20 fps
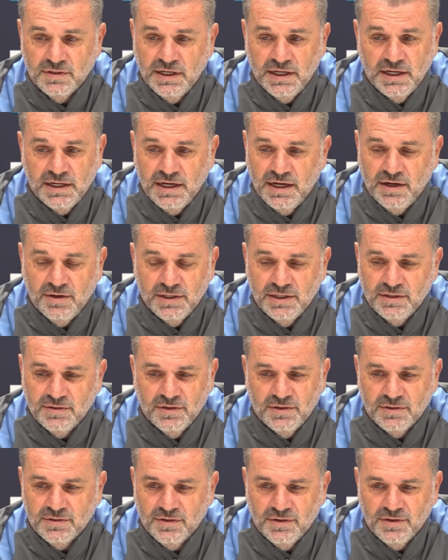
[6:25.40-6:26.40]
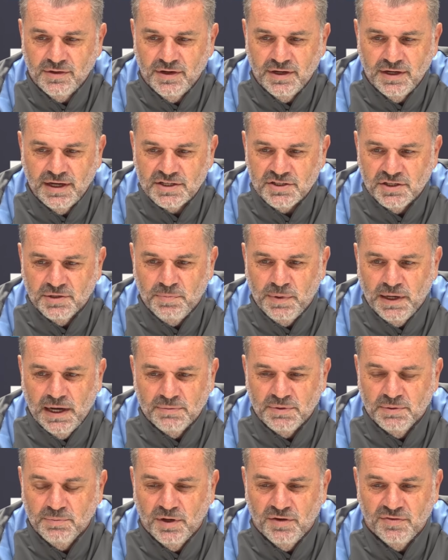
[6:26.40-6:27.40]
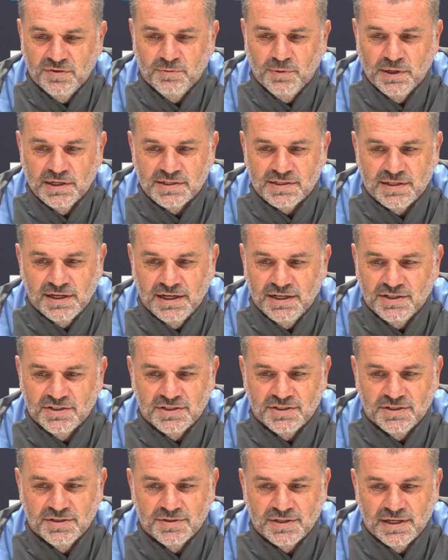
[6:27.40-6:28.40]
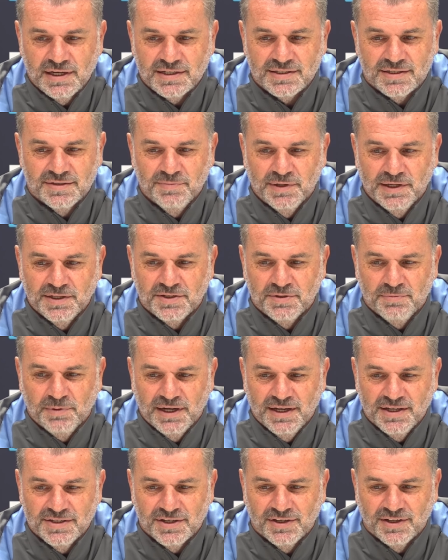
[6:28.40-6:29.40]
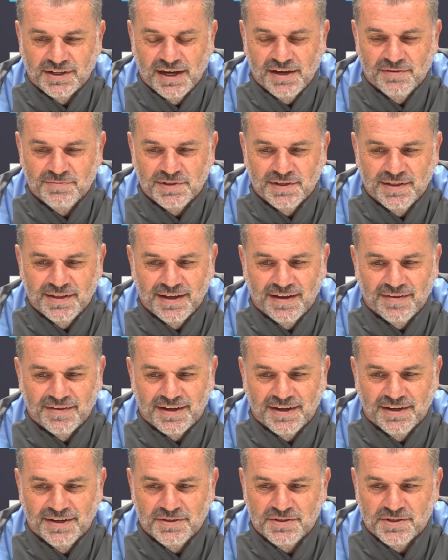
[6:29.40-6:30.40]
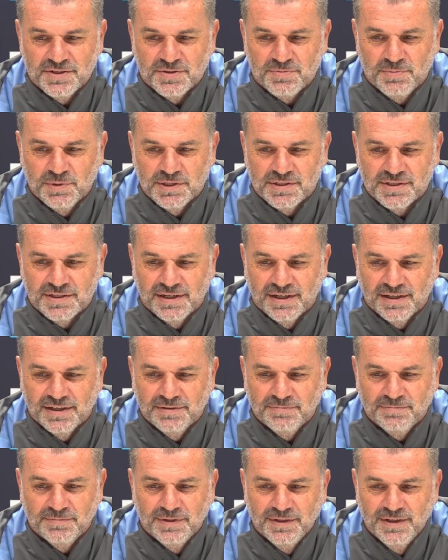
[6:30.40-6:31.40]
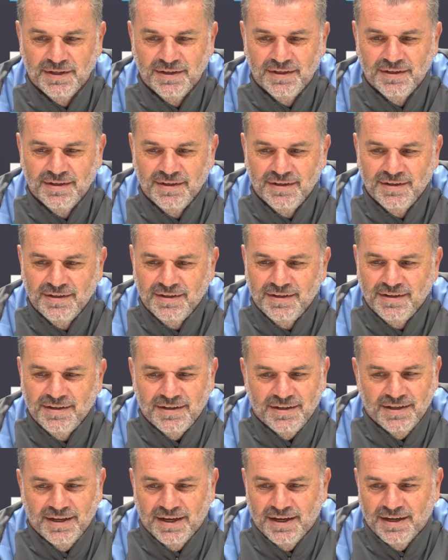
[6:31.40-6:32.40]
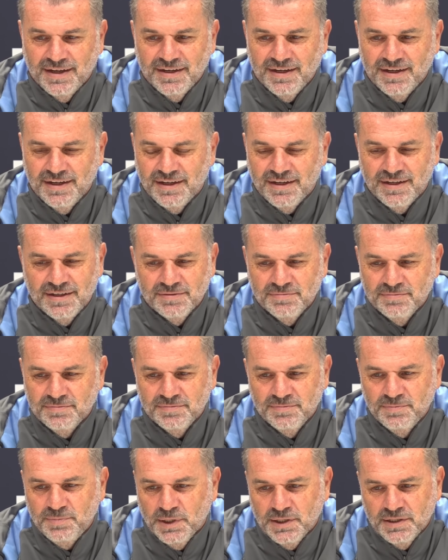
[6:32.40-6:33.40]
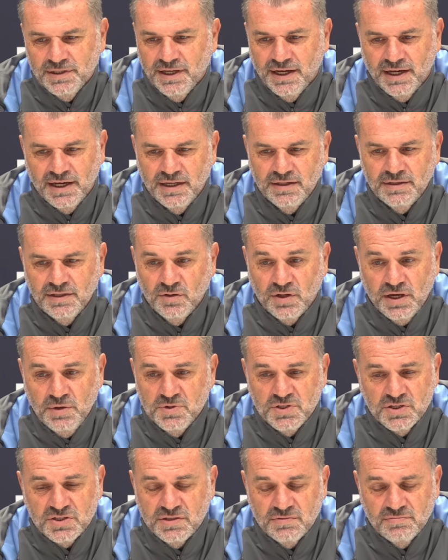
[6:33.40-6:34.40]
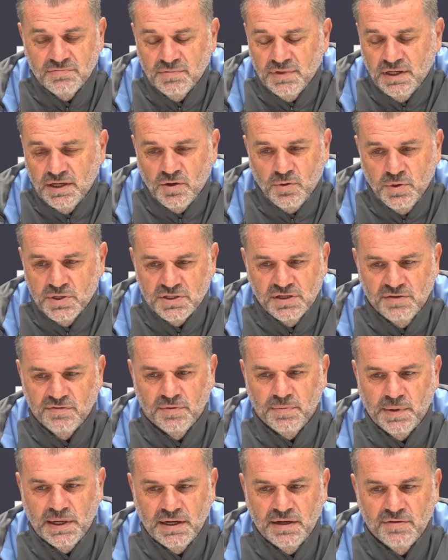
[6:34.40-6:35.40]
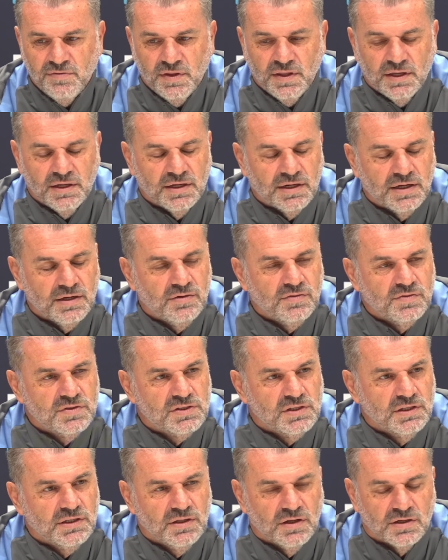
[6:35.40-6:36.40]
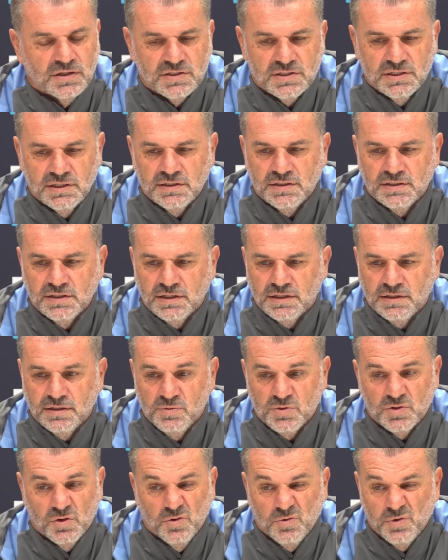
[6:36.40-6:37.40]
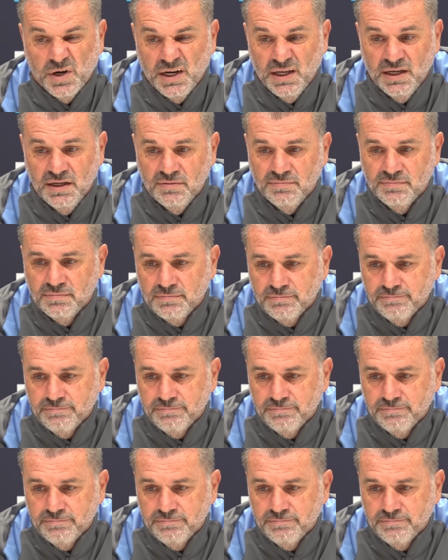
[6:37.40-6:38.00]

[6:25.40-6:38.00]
I actually palmed him off at one stage because he was asking me too many, so I gave him to the other coaches. But, he was just inquisitive about everything. Obviously, like I said, he was already